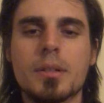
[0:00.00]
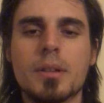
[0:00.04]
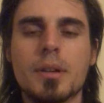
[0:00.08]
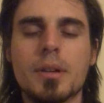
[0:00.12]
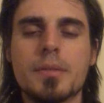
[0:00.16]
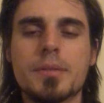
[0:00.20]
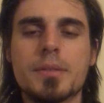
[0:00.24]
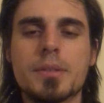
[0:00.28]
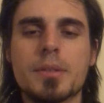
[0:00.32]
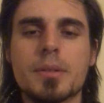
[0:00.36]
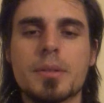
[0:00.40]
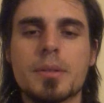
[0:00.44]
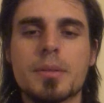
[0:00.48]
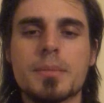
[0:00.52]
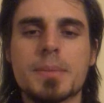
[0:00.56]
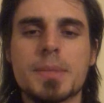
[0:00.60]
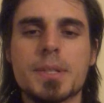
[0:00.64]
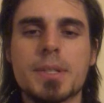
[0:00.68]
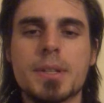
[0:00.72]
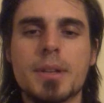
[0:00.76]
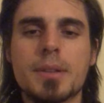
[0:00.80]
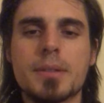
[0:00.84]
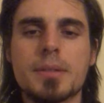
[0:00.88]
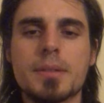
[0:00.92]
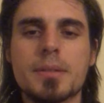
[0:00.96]
of
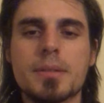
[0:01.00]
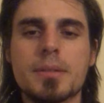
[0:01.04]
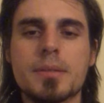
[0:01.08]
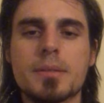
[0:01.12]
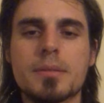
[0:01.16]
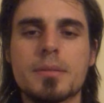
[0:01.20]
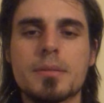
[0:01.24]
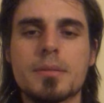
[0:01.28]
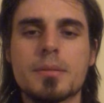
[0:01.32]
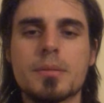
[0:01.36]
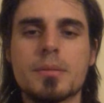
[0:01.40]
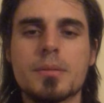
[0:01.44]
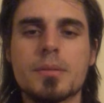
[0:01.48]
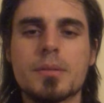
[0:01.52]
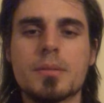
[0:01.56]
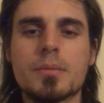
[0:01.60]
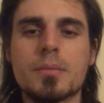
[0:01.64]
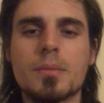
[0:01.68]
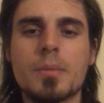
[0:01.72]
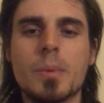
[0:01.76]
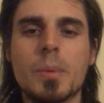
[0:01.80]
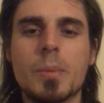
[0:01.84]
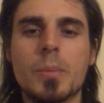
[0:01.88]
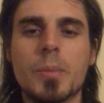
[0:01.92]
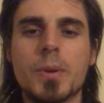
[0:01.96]
circumstances. So just
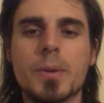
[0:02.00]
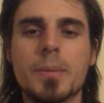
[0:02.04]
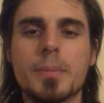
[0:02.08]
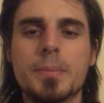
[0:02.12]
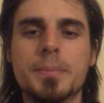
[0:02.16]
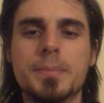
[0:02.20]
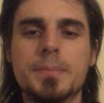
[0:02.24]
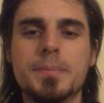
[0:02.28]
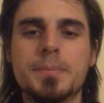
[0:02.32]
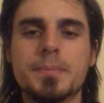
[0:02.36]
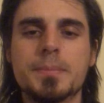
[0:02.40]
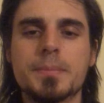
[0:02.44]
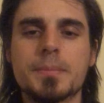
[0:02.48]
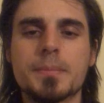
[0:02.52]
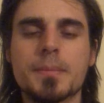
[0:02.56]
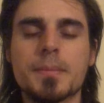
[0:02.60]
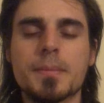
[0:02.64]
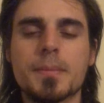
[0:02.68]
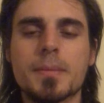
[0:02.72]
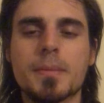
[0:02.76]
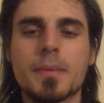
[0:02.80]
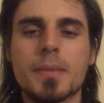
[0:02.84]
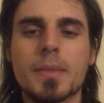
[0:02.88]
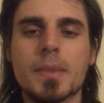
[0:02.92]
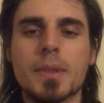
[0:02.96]
remember,
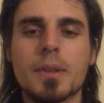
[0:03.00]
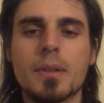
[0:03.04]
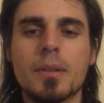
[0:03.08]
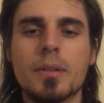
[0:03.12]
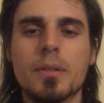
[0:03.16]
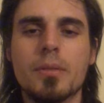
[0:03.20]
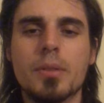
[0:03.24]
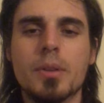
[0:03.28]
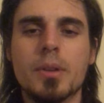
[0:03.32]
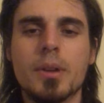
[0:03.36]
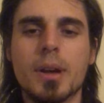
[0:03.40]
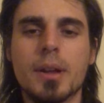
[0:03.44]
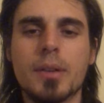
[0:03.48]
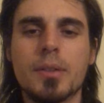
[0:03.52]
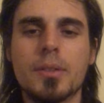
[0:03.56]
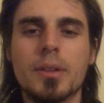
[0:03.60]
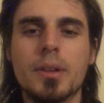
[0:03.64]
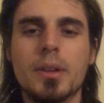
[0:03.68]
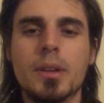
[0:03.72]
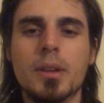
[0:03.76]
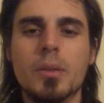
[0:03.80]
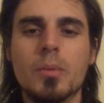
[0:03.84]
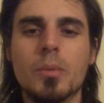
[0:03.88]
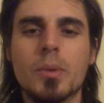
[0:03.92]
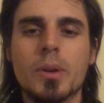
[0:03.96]
if you got to
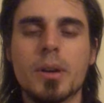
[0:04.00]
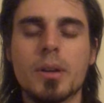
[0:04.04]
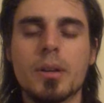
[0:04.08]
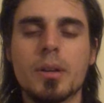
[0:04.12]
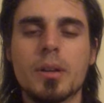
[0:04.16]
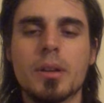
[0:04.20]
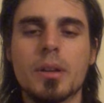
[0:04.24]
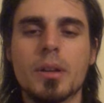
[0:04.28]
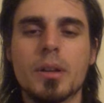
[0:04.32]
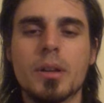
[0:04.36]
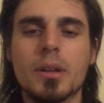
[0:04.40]
anywhere